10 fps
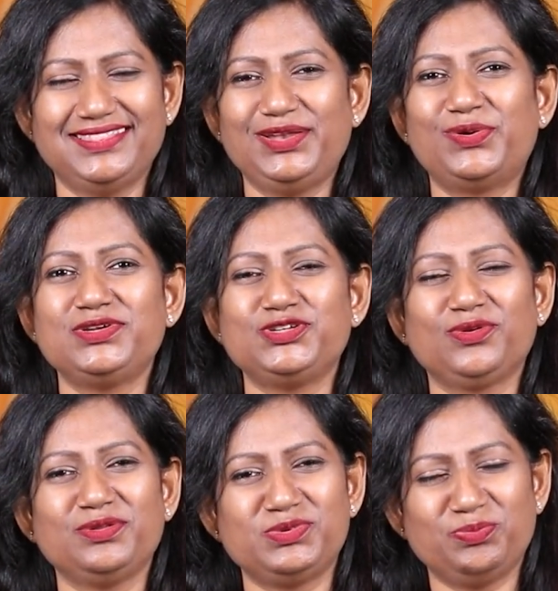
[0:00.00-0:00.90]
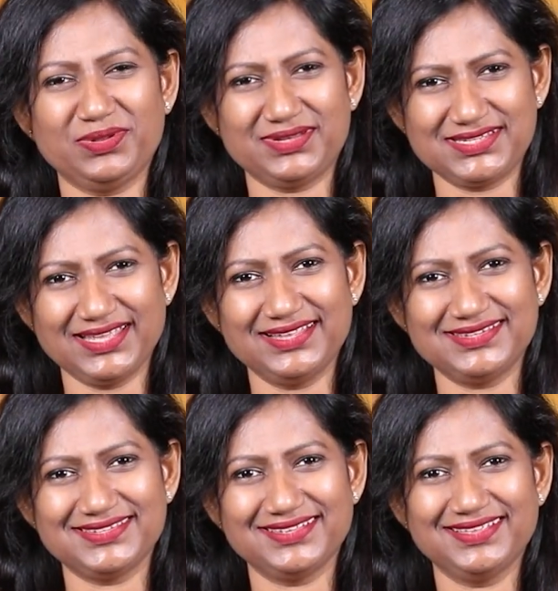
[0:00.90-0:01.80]
The Lord told him to build a
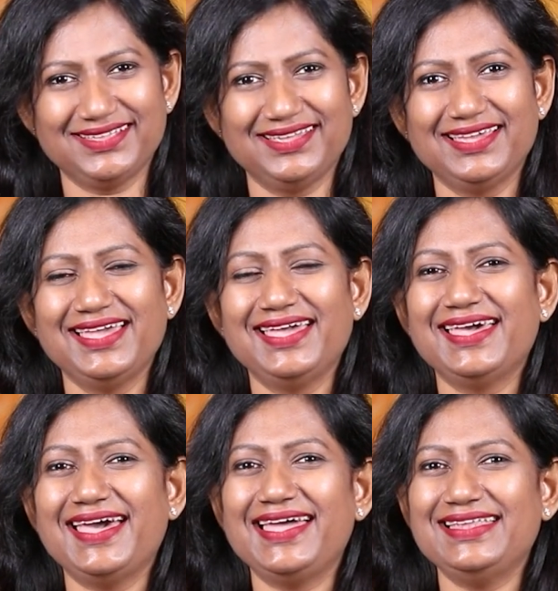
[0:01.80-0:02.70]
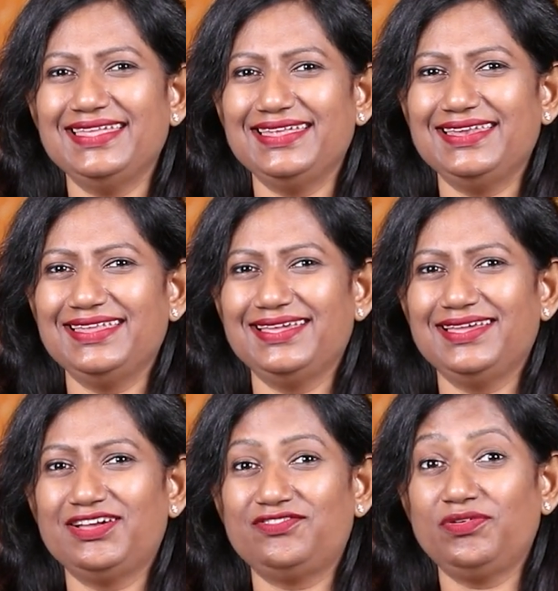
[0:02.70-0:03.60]
tent. And then
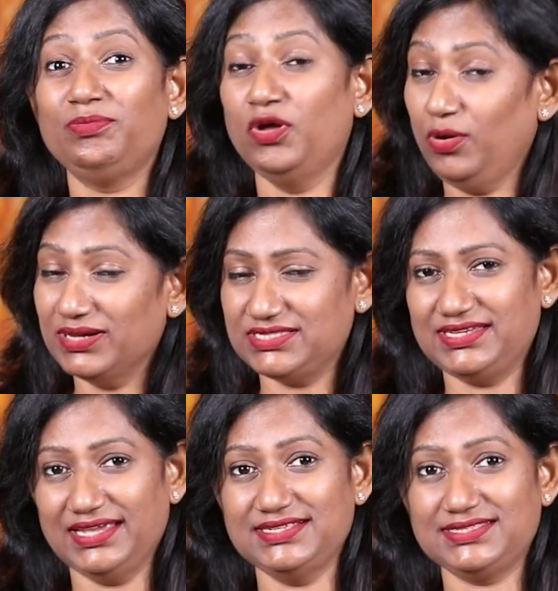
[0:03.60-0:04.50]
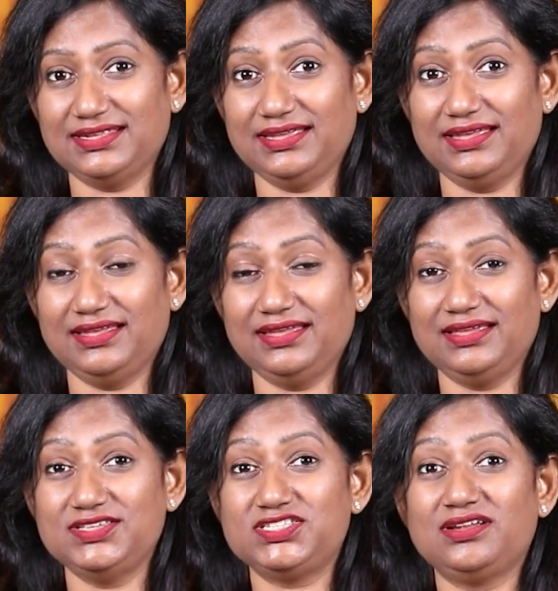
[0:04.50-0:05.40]
from Noah's days,
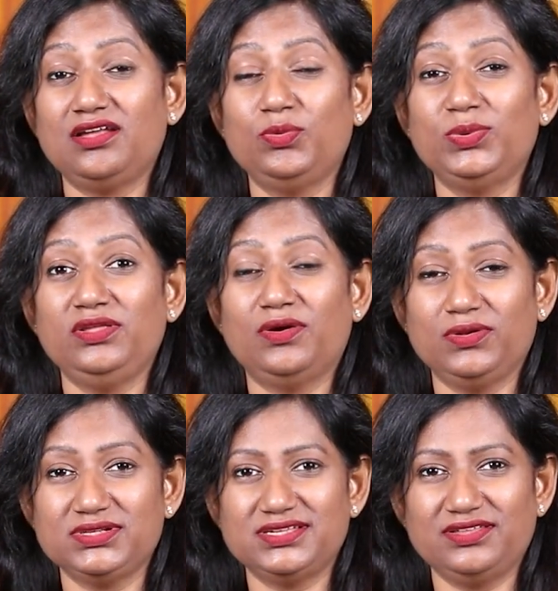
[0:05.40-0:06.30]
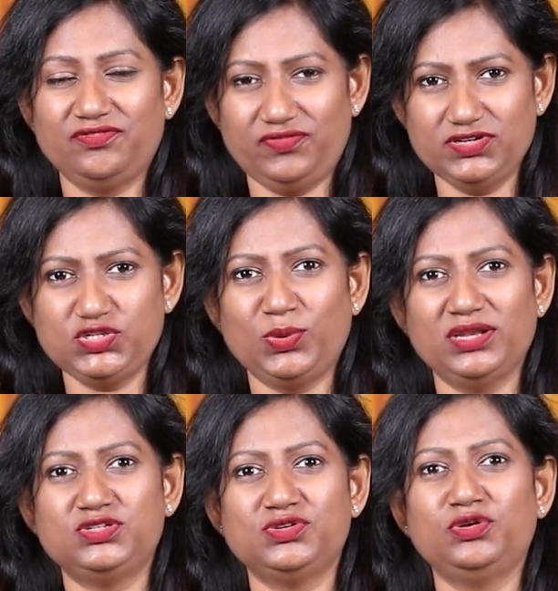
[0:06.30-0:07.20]
he started with the altar. The first
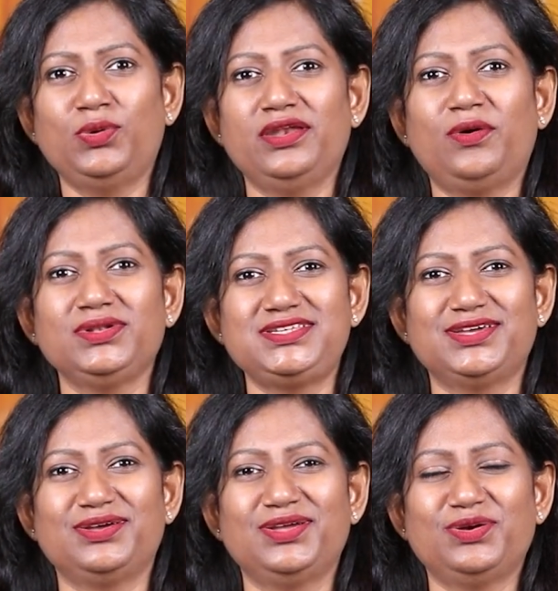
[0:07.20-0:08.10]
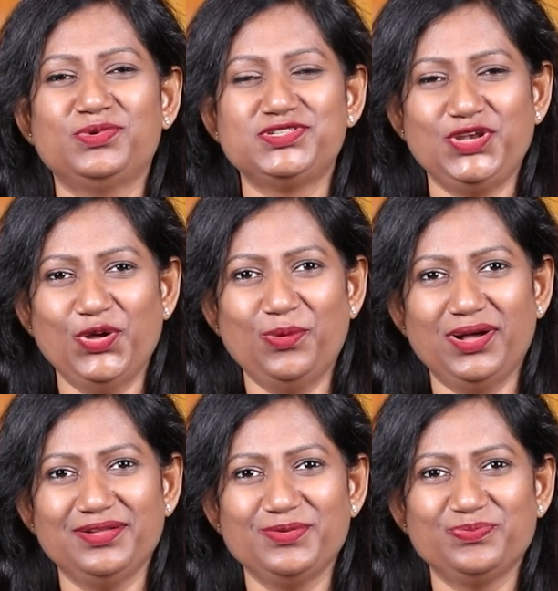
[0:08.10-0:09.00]
one to do an altar was
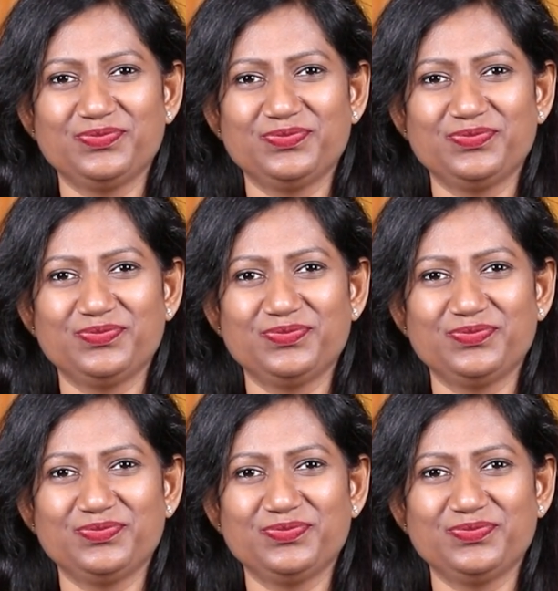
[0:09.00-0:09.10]
Noah.